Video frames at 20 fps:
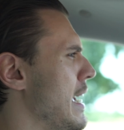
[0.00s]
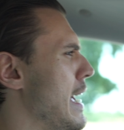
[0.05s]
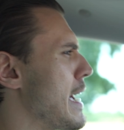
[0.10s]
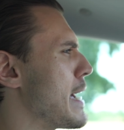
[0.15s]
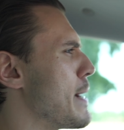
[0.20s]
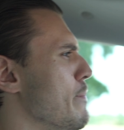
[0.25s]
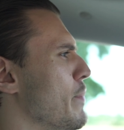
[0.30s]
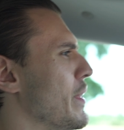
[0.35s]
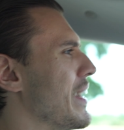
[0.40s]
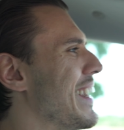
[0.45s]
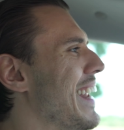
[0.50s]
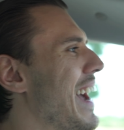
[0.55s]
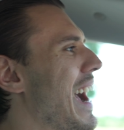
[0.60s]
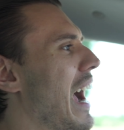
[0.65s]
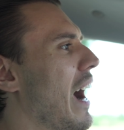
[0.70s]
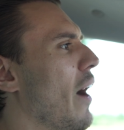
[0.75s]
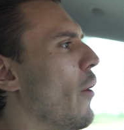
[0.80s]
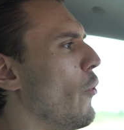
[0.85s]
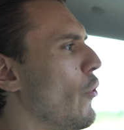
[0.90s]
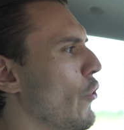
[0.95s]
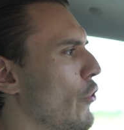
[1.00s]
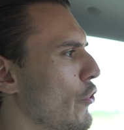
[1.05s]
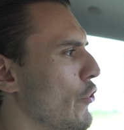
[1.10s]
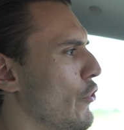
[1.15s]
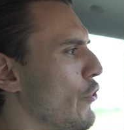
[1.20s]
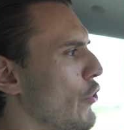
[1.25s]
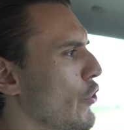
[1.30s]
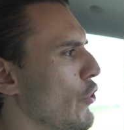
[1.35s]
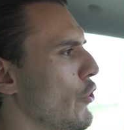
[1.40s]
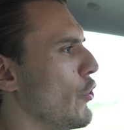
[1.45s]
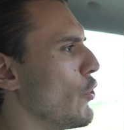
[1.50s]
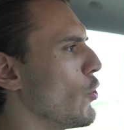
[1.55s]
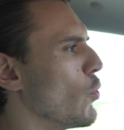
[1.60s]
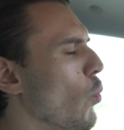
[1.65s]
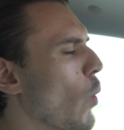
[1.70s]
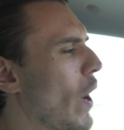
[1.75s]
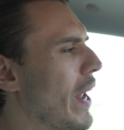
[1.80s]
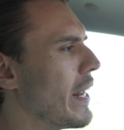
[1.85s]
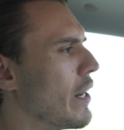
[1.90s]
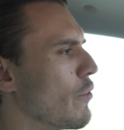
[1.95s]
Um, but now,
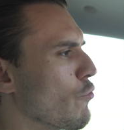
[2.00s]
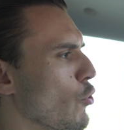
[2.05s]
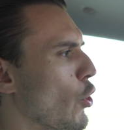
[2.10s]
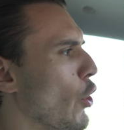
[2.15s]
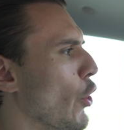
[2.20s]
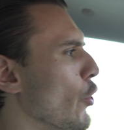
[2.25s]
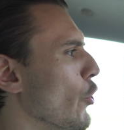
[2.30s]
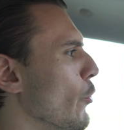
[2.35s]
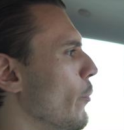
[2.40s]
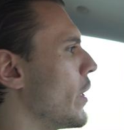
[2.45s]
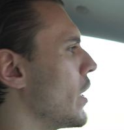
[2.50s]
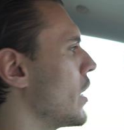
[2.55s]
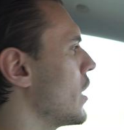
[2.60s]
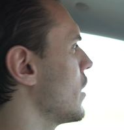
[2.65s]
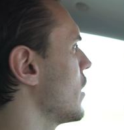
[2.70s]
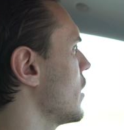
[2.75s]
when in Rome,